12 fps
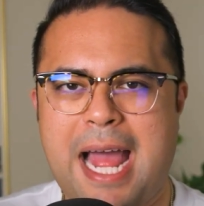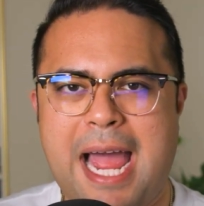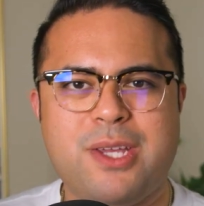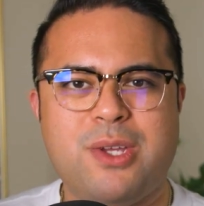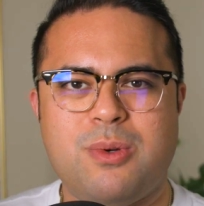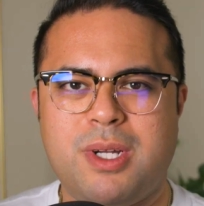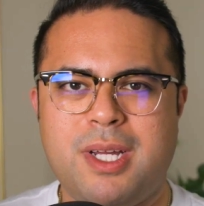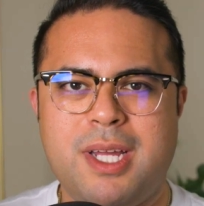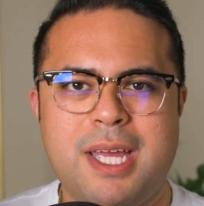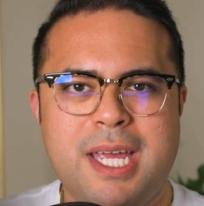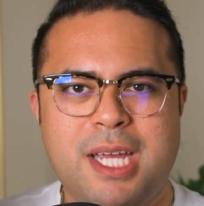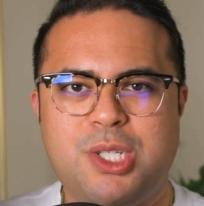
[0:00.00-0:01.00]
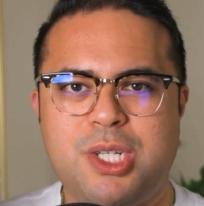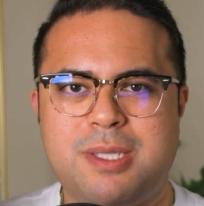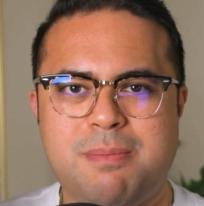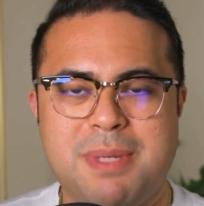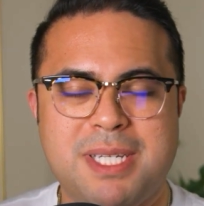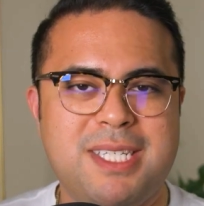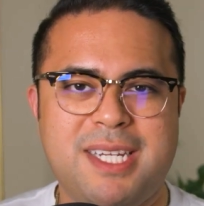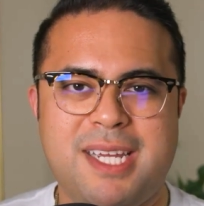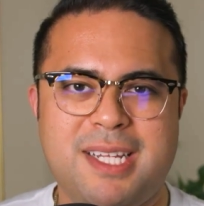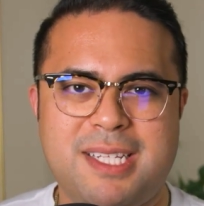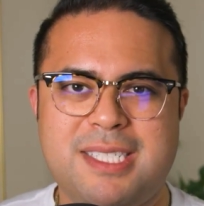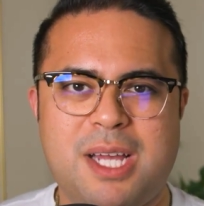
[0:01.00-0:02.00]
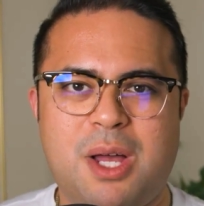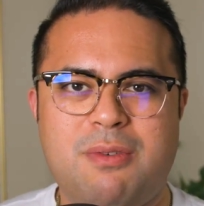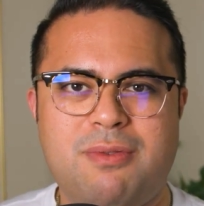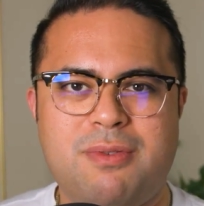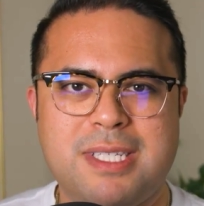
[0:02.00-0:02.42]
Acura is just missing in itself,